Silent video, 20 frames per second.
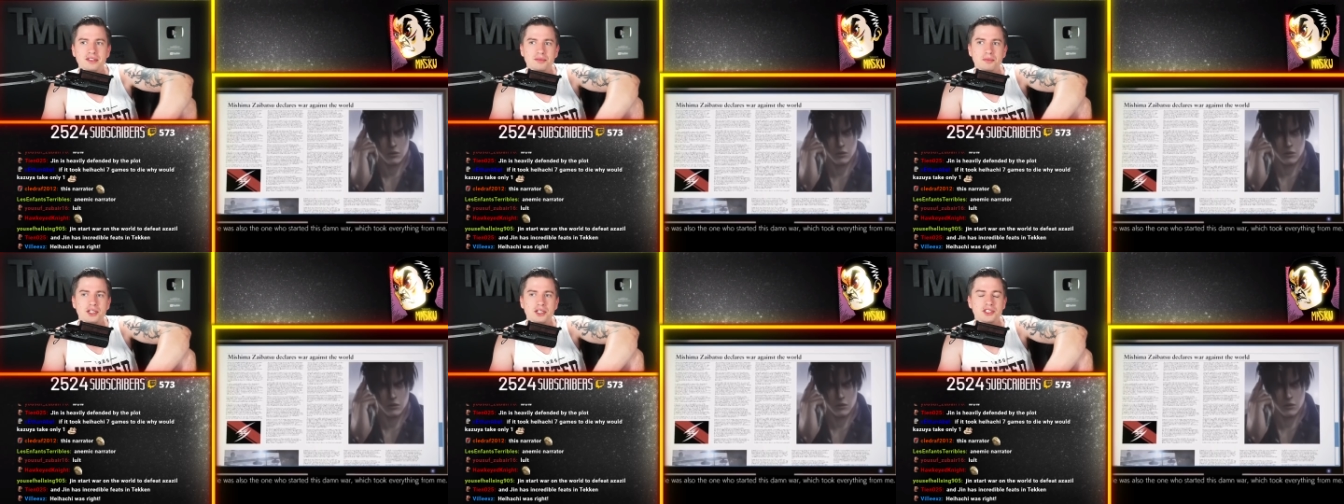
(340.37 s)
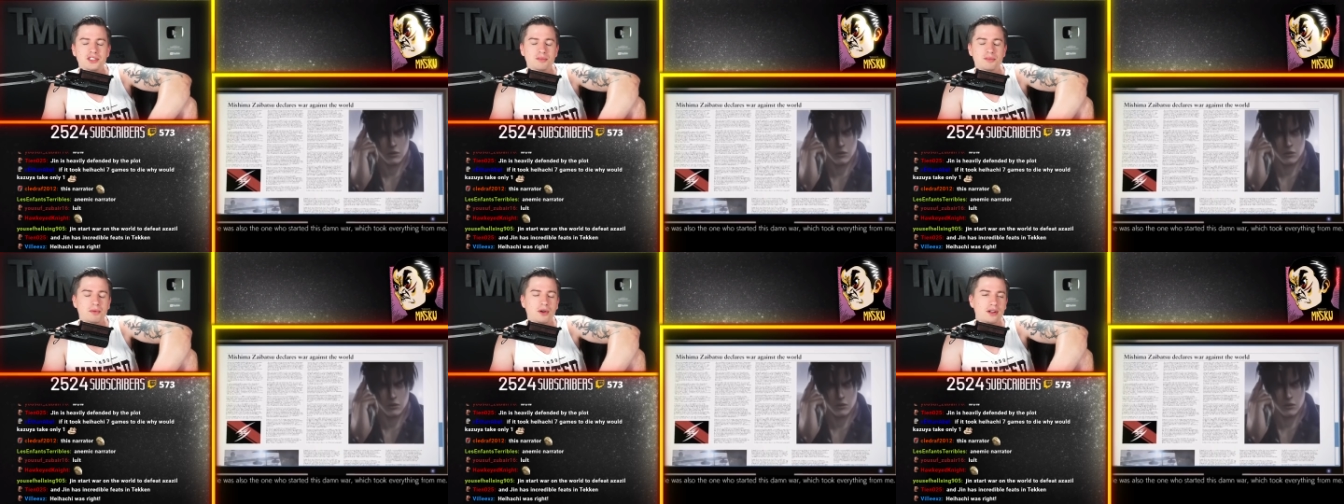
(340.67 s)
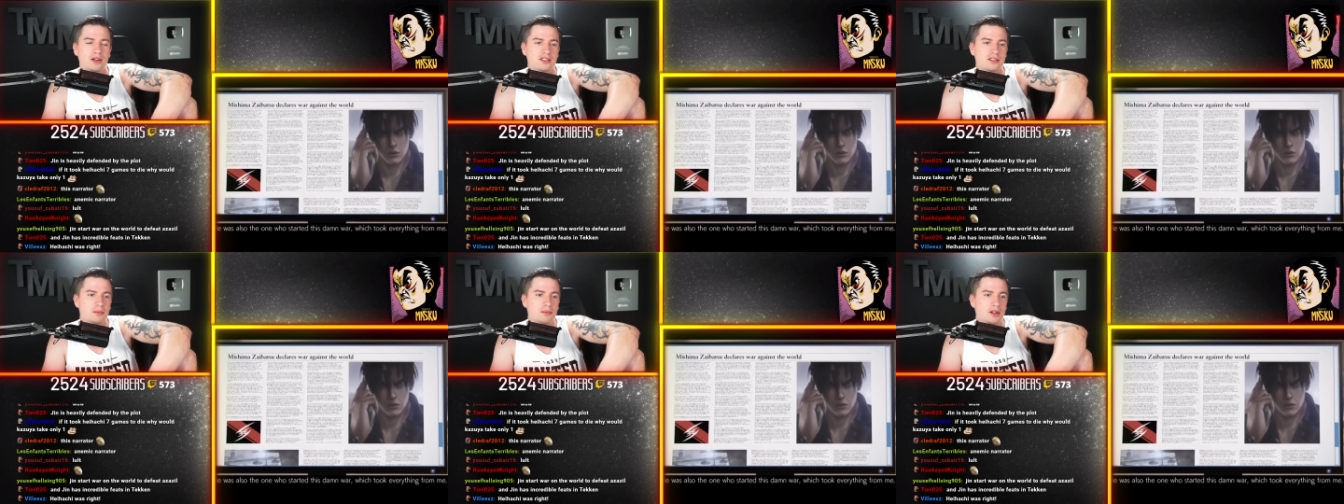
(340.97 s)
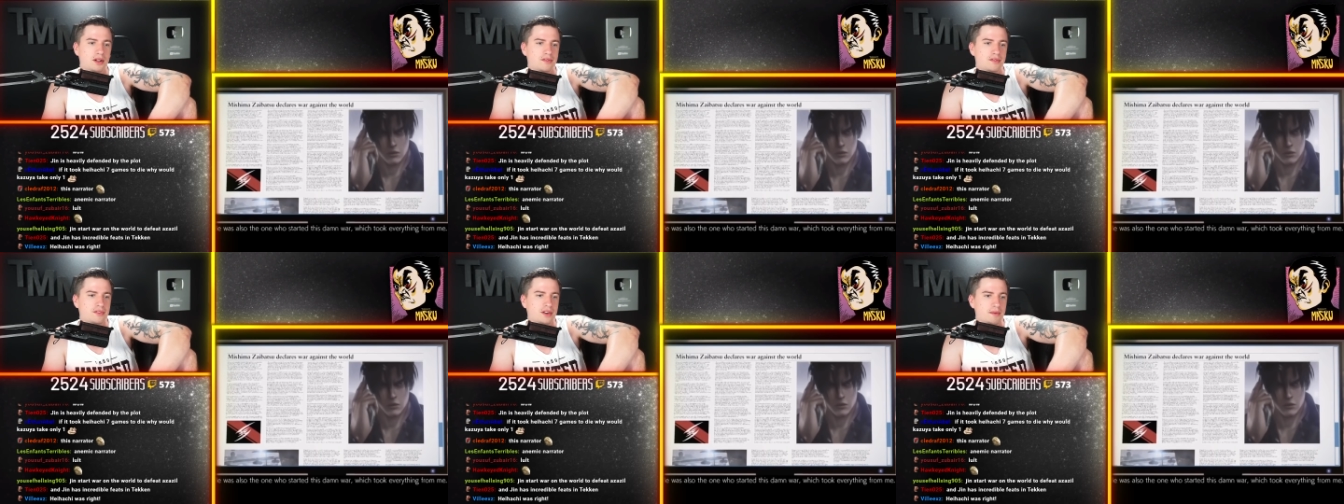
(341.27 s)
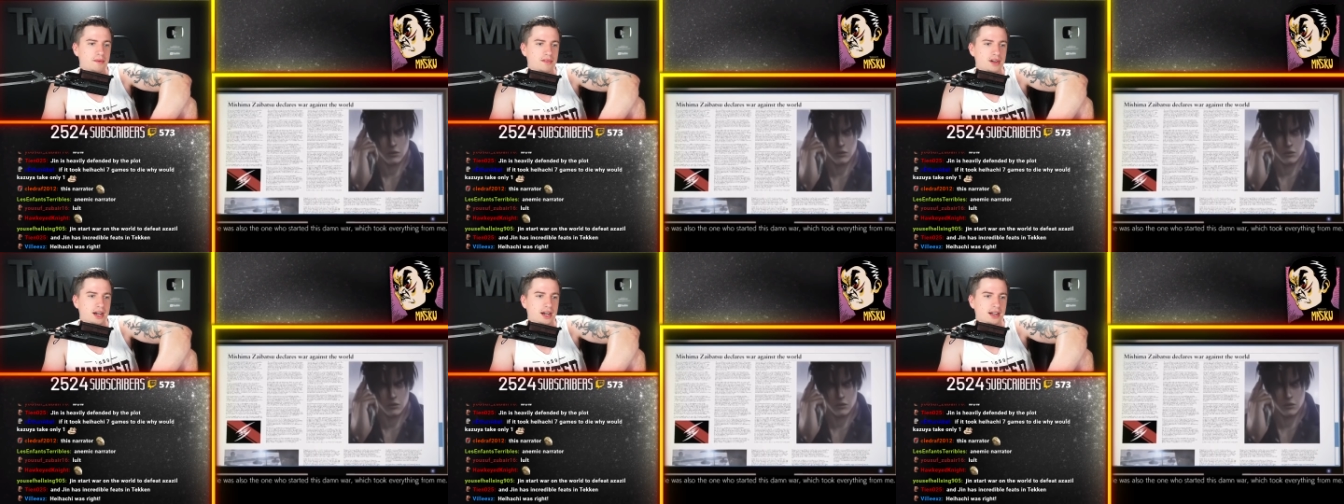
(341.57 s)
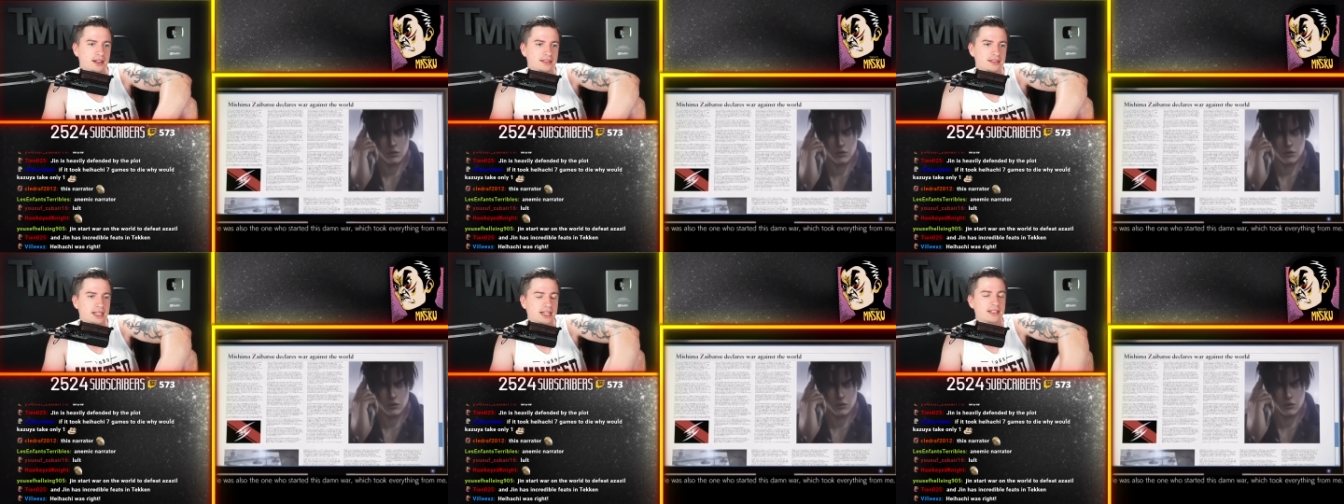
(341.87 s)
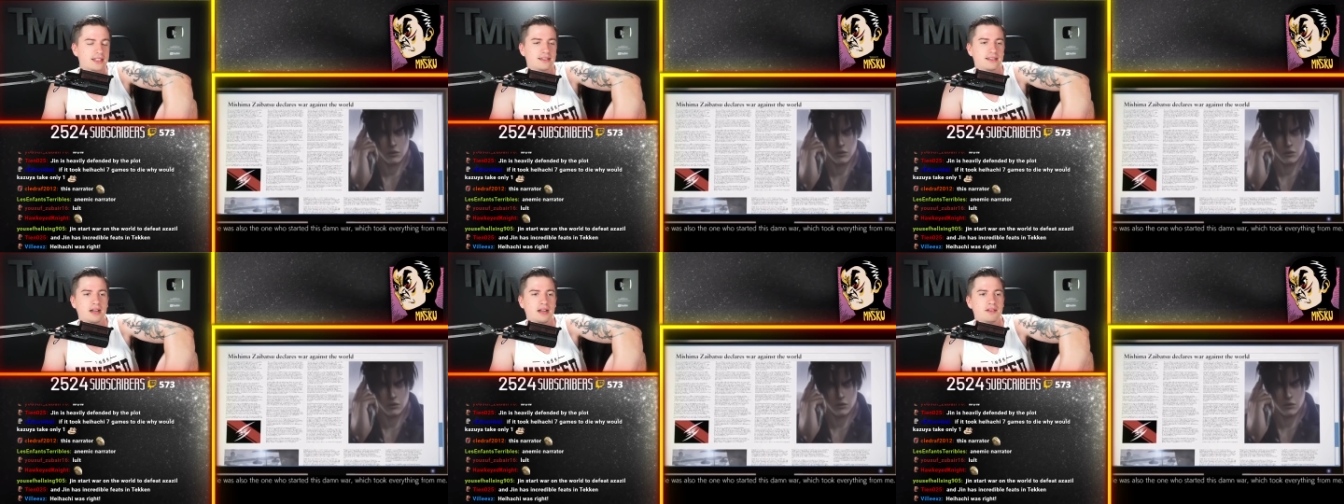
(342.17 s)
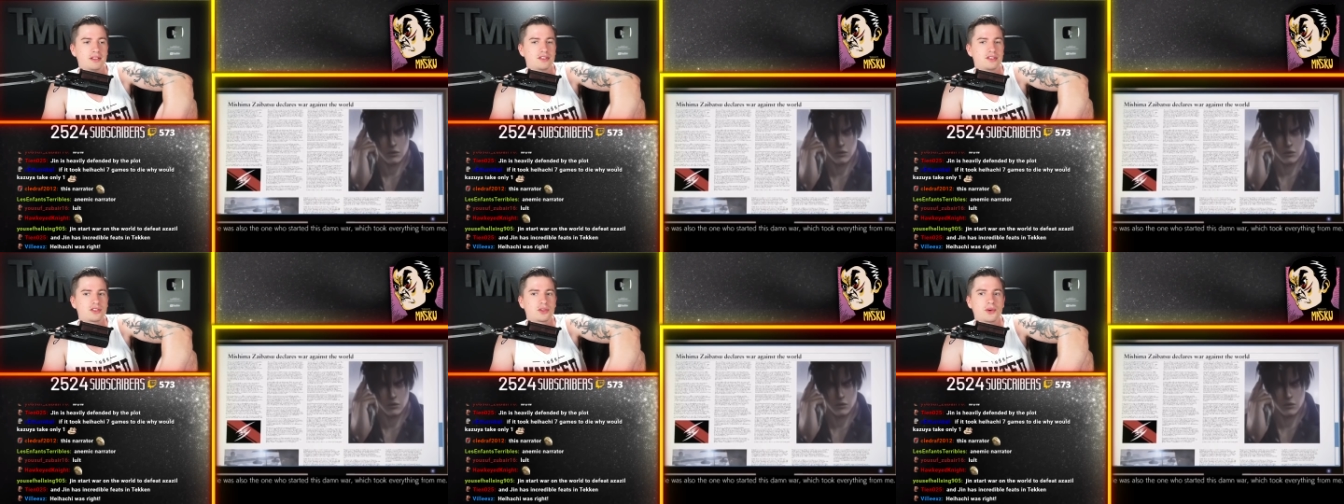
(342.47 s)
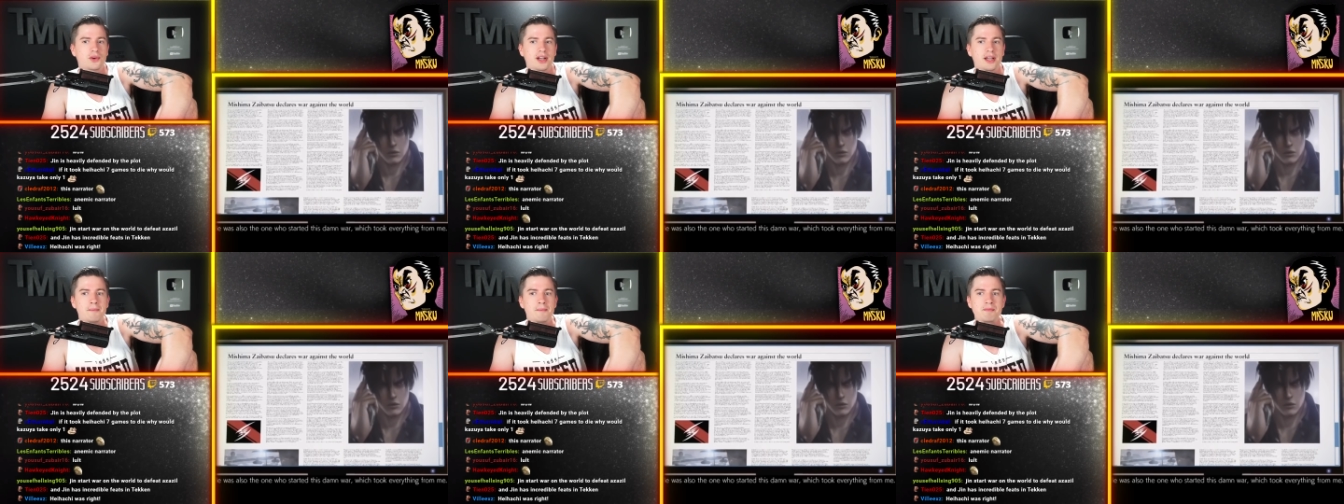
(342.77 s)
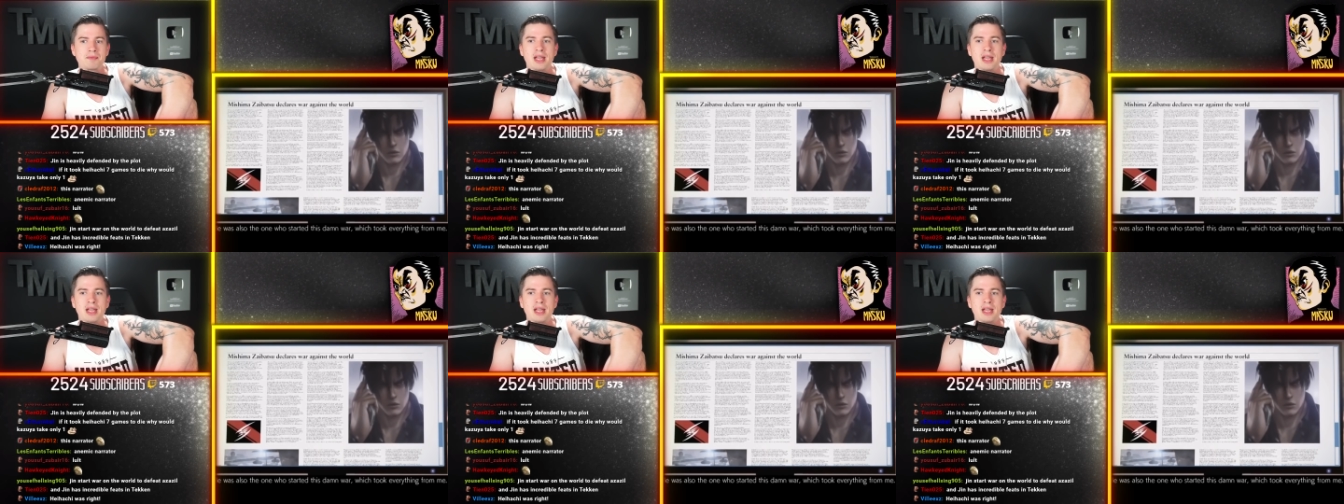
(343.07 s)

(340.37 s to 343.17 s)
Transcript: as much as possible from the Tekken seven story.